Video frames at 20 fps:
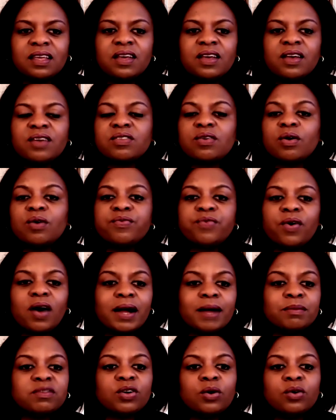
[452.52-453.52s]
So far,
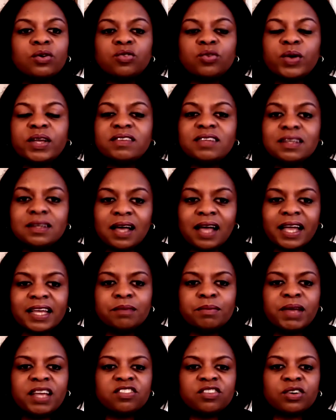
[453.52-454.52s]
in total, 29
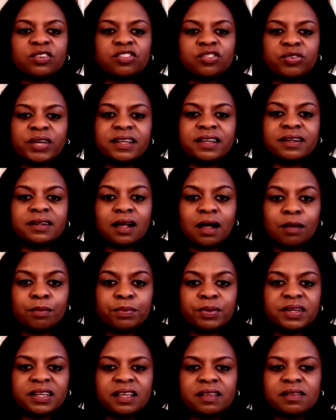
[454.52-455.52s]
major Australian
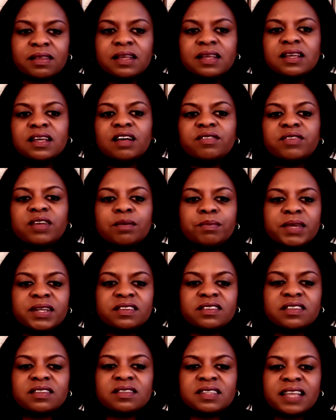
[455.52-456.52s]
companies have committed
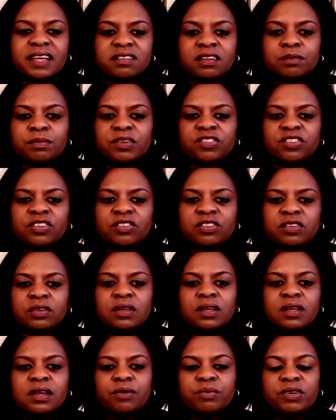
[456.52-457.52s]
to set emissions
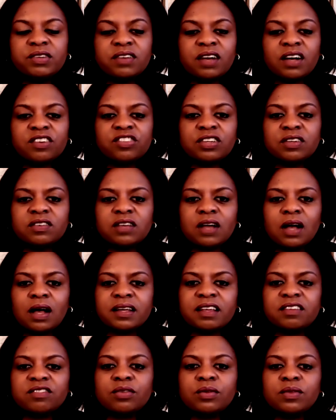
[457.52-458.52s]
reduction
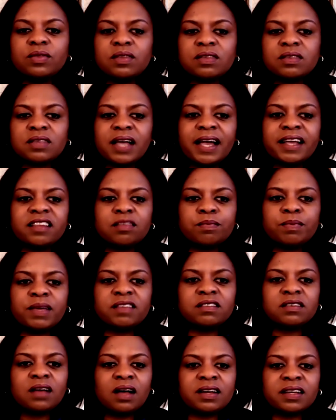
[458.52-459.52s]
targets through the
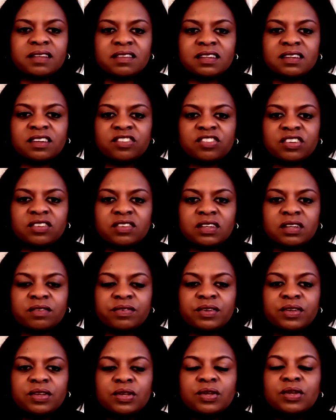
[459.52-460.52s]
Science-Based Targets Initiative.
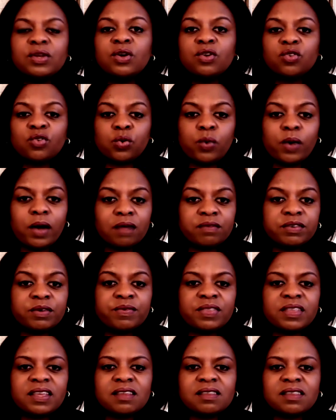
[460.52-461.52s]
12 of
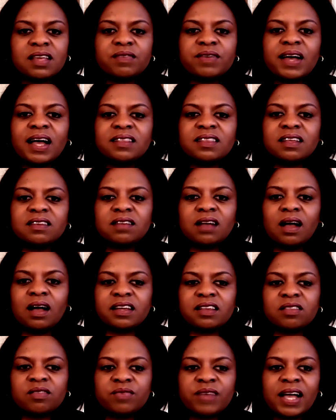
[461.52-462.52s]
these have had their
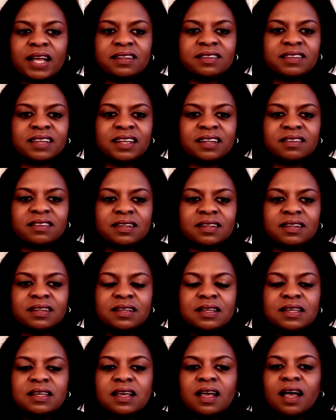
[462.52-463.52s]
targets validated,
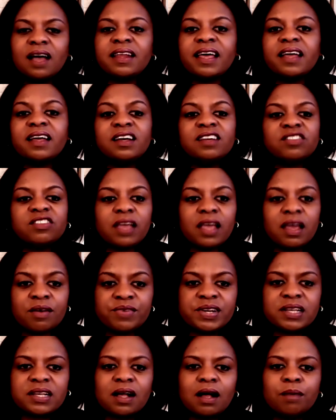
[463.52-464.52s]
and I urge
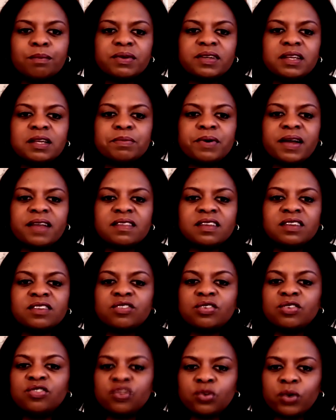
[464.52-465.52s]
every company present
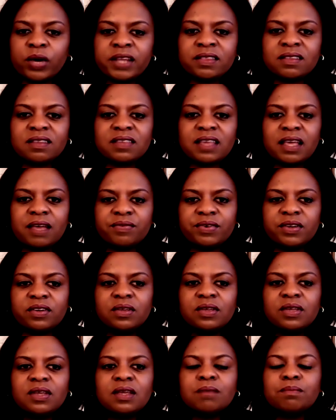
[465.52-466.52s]
to join this effort
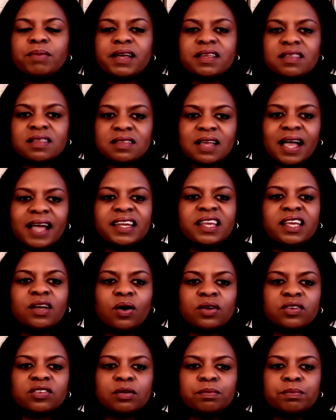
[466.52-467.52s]
by signing
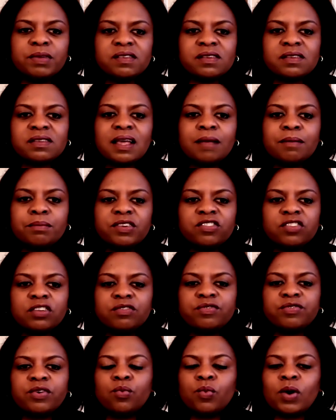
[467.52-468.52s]
on to Business
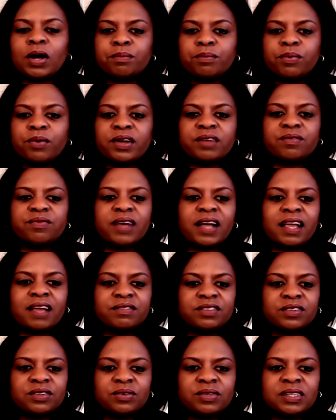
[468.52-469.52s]
Ambition for 1.5
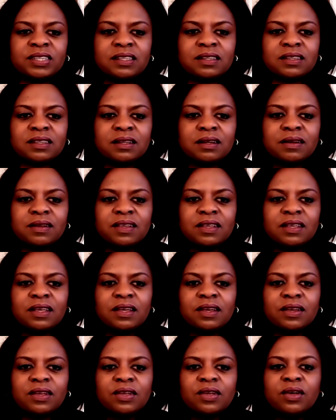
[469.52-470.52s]
degrees.
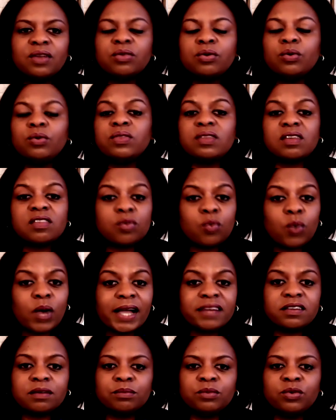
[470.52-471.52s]
Through this
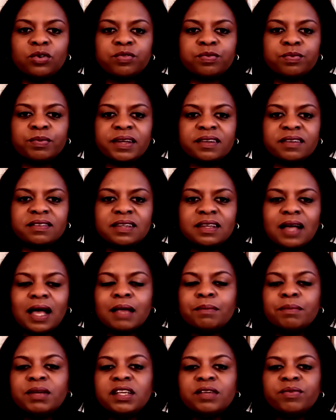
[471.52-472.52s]
wider movement, I
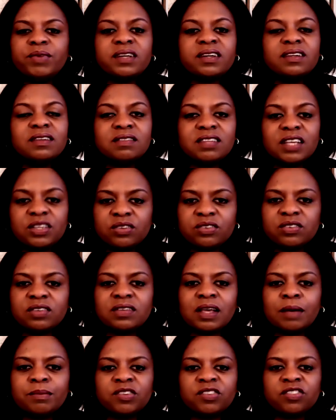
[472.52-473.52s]
believe we continue to
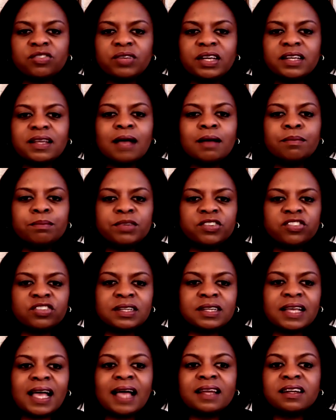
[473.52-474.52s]
demonstrate
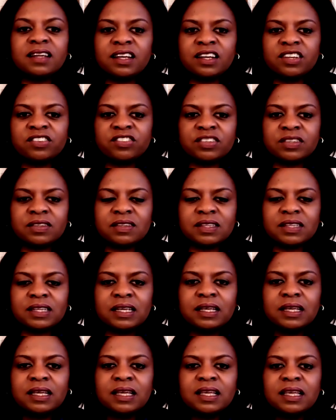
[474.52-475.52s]
ambition and urgency
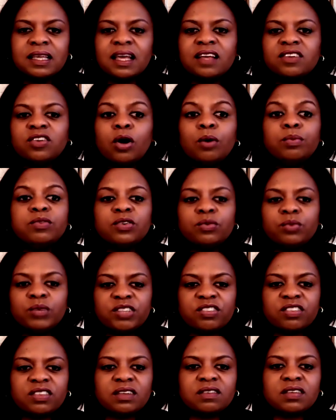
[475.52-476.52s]
and hope to
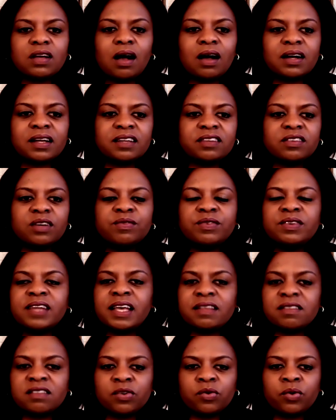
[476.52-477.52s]
reach the target of
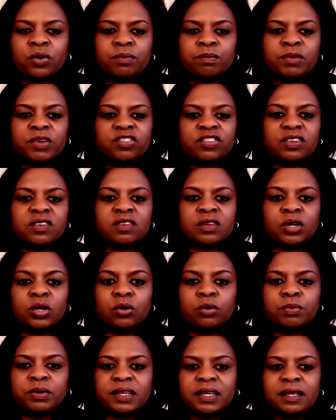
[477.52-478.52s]
net zero emissions
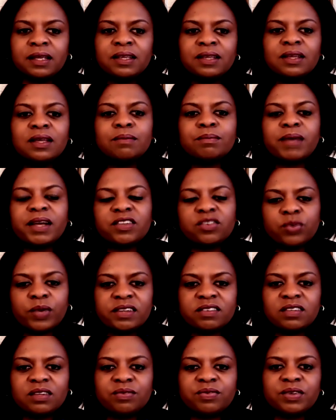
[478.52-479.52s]
globally by
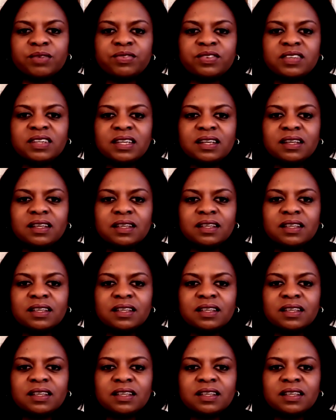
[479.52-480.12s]
2050.